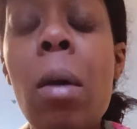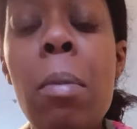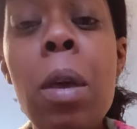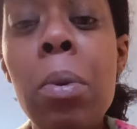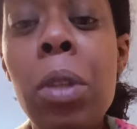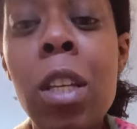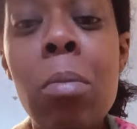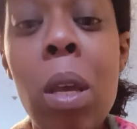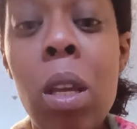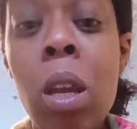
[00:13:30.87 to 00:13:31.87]
people that's
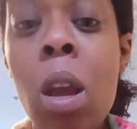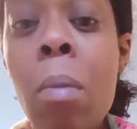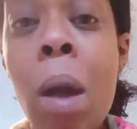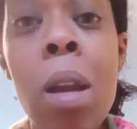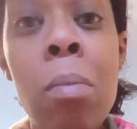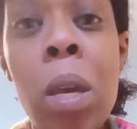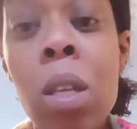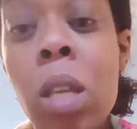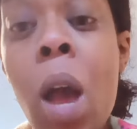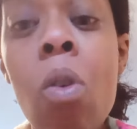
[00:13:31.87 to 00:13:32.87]
making everybody be in
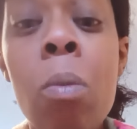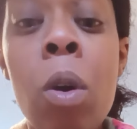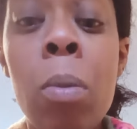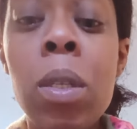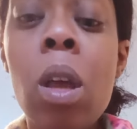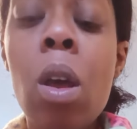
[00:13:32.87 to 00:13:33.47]
tower moments.